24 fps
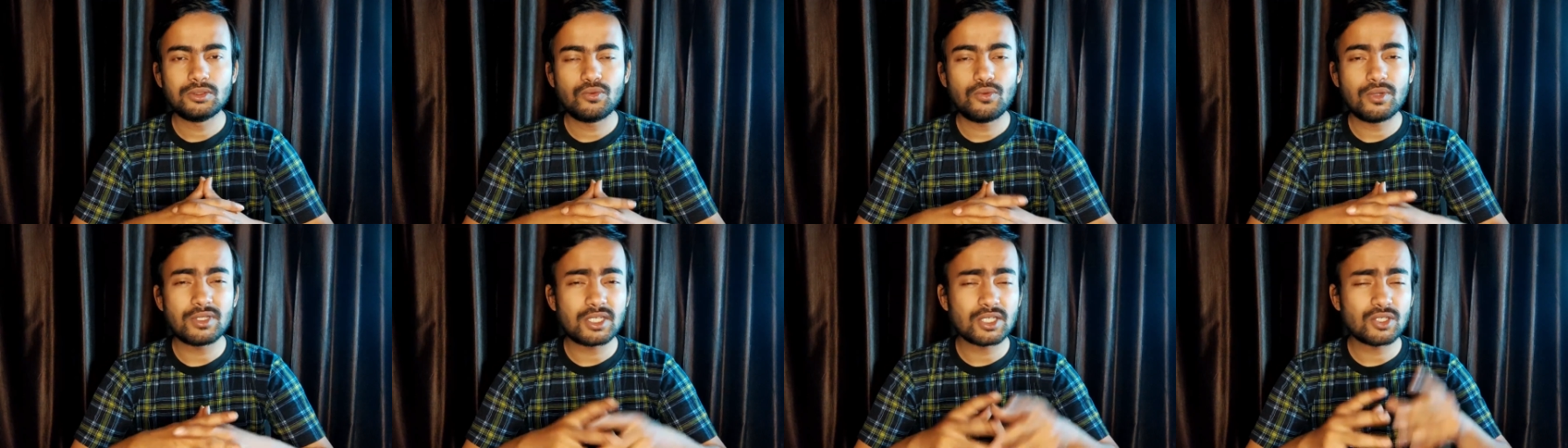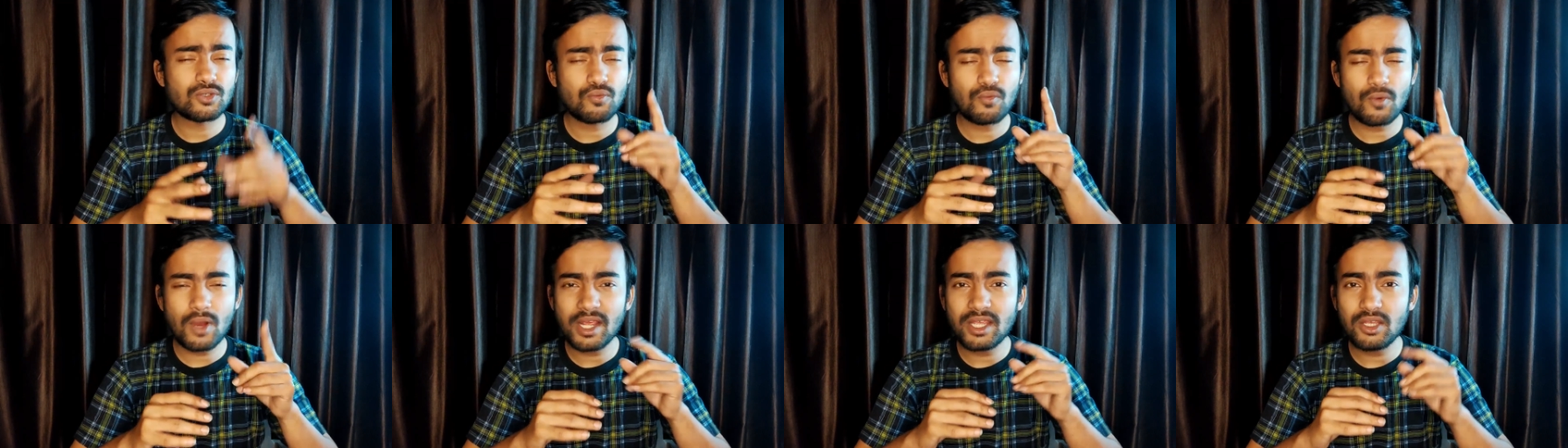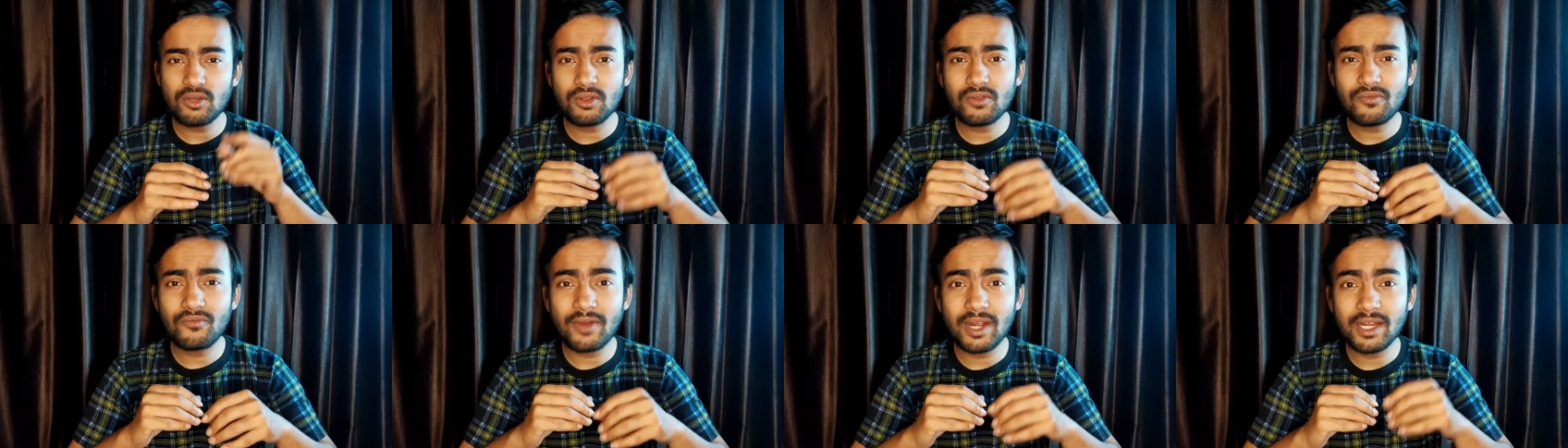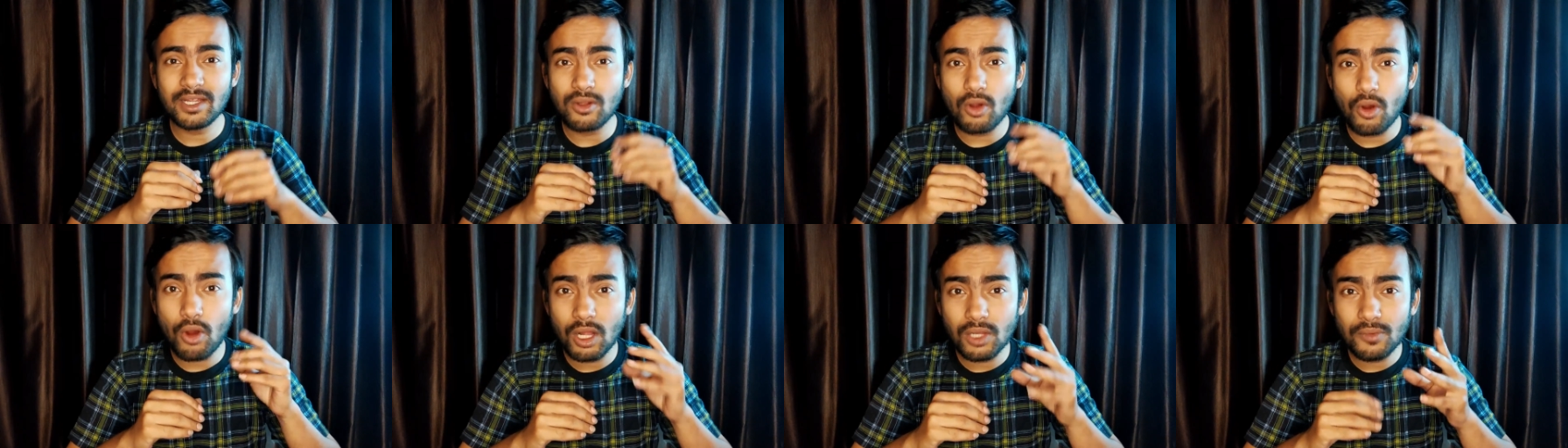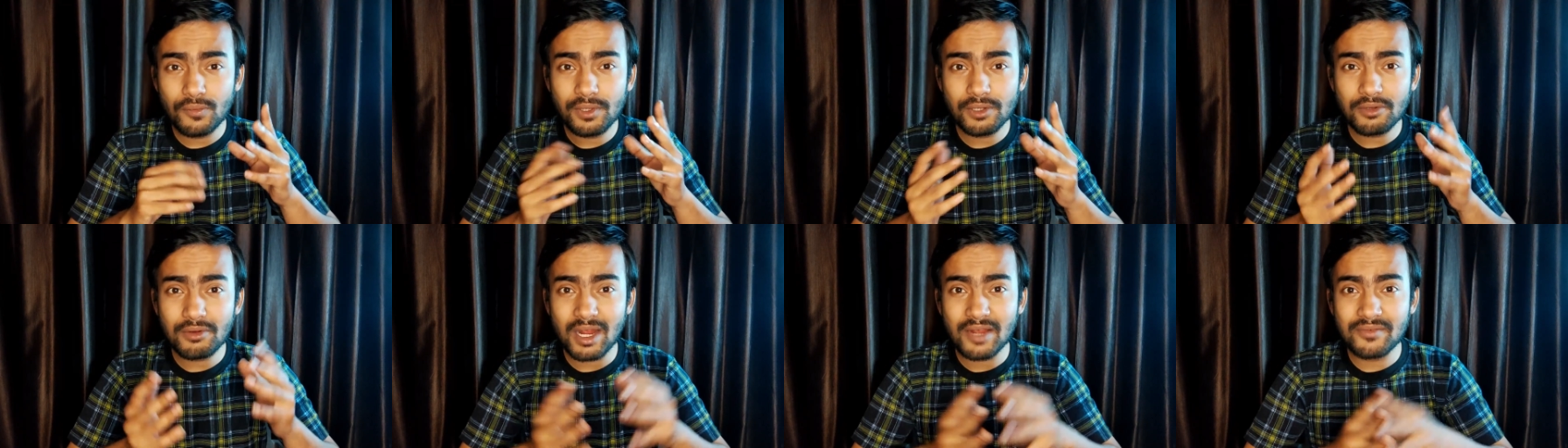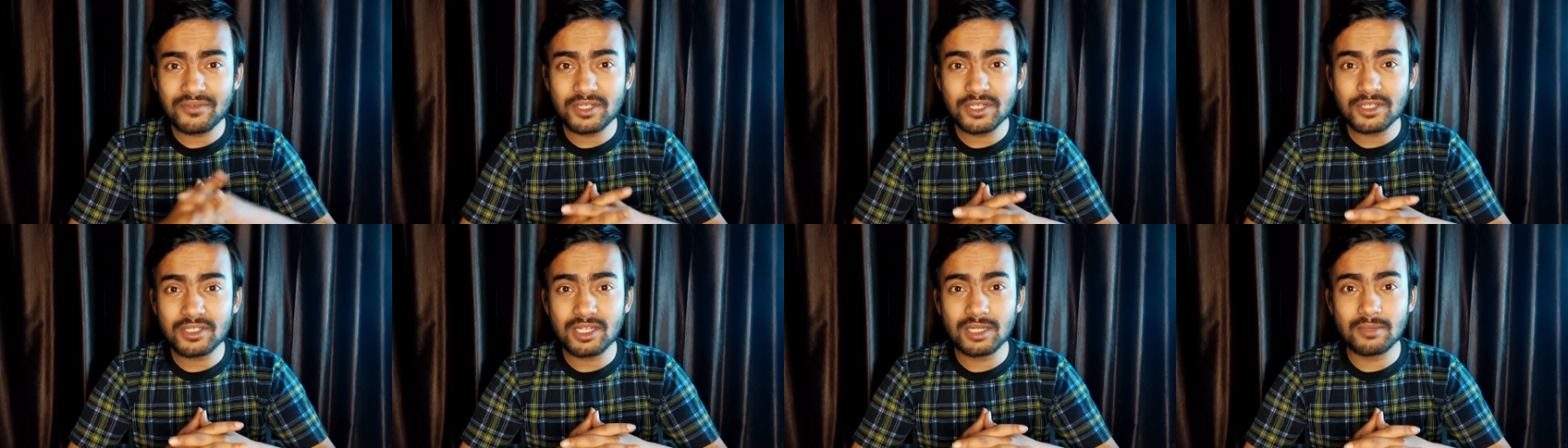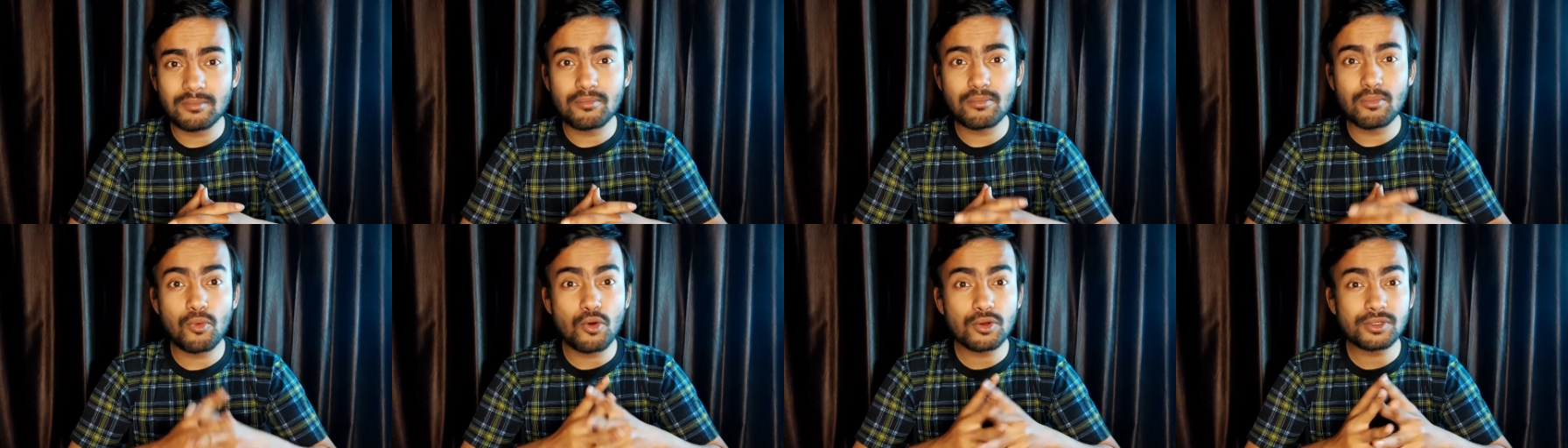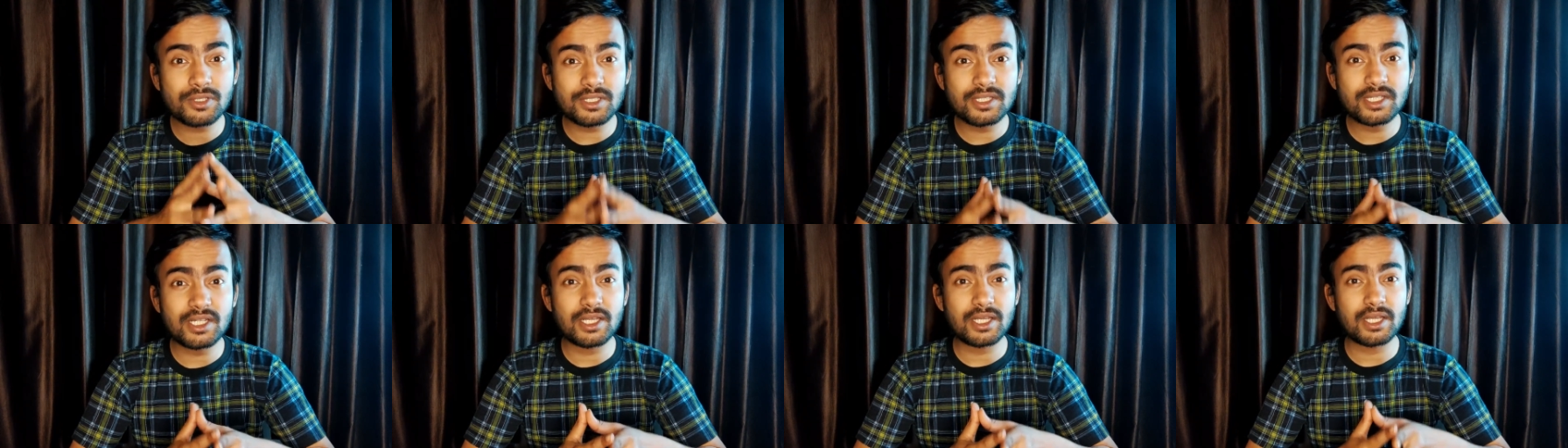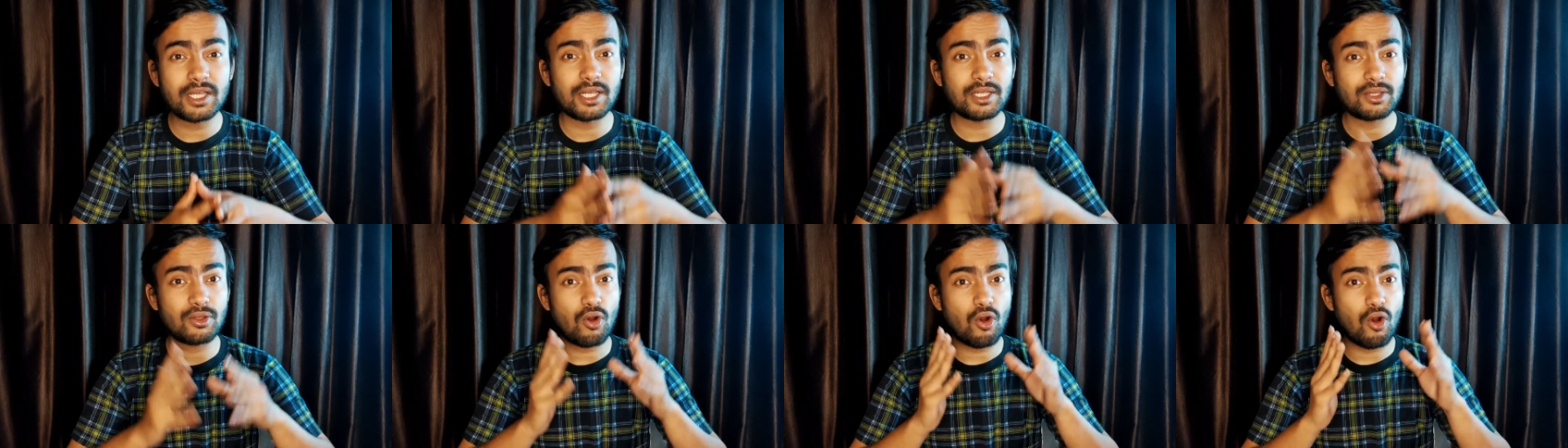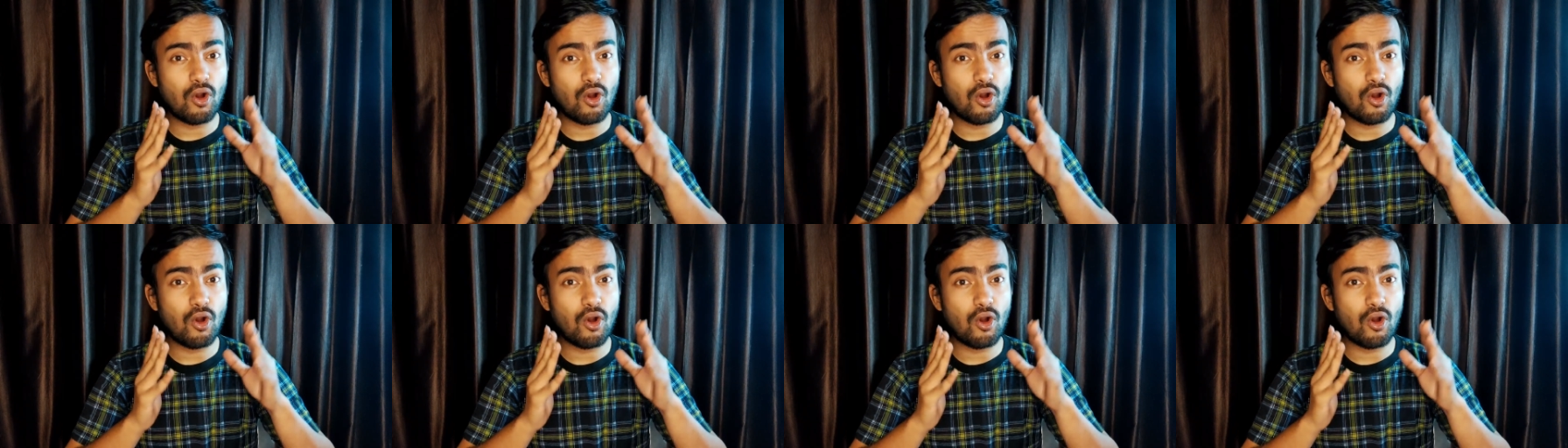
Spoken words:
which is why you will find all-wheel drive system mostly in